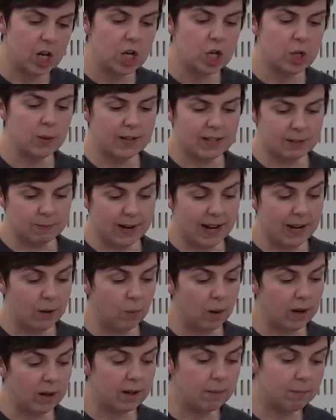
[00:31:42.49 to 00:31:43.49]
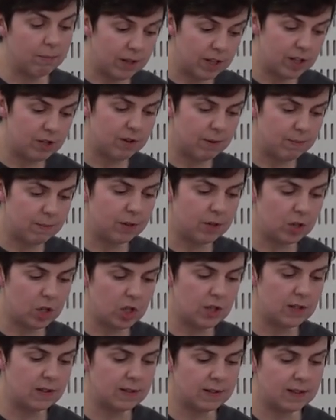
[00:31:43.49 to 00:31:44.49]
to explain why compulsory
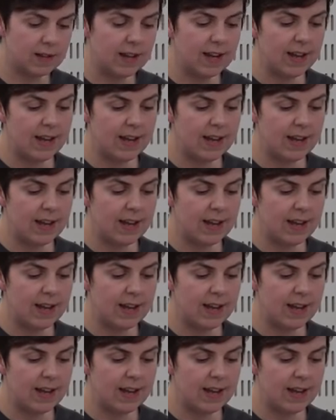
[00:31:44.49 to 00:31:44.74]
purchase